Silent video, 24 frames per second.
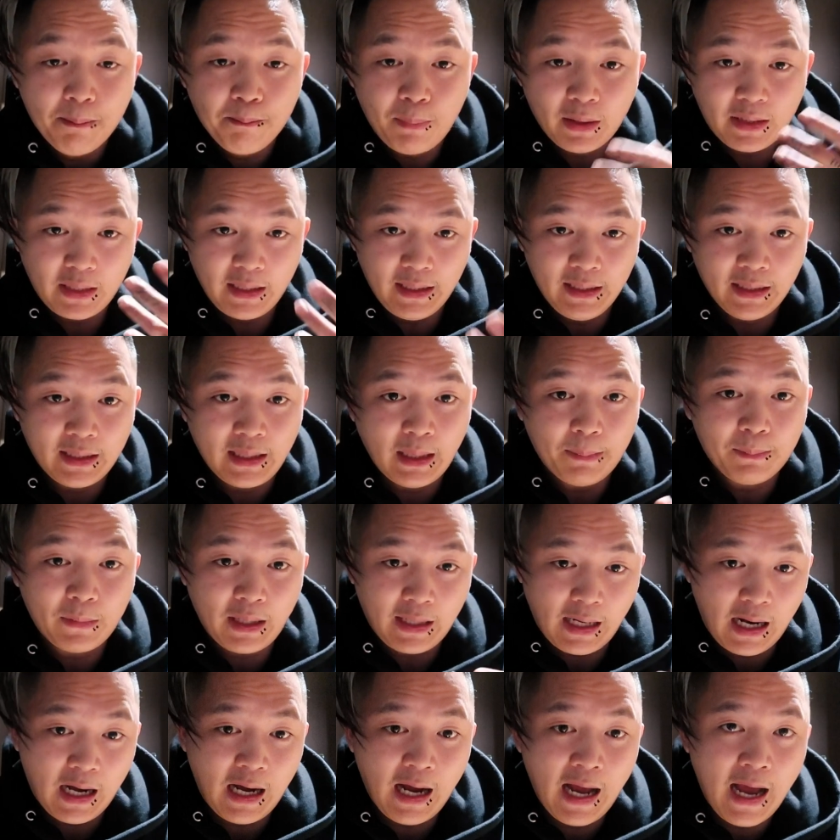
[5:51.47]
But the income
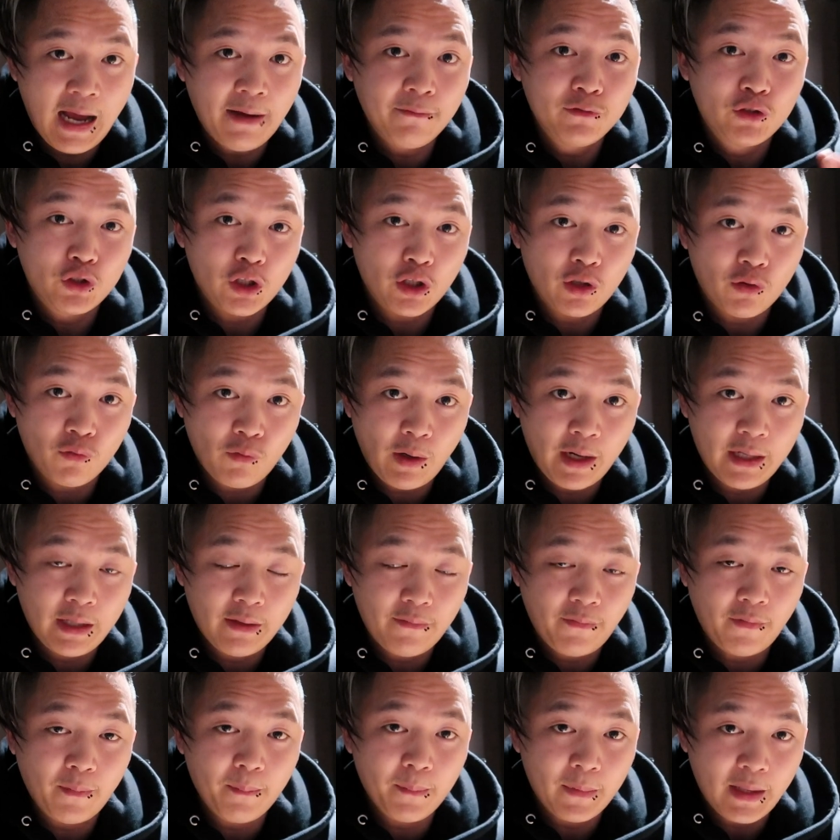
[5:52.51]
that I have
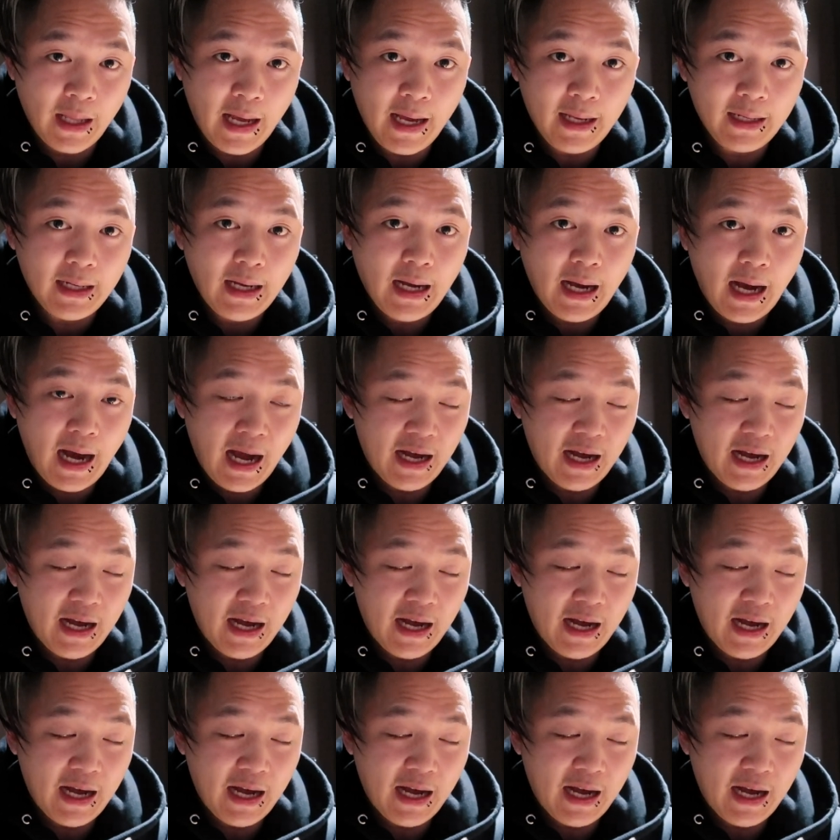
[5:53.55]
generated from that,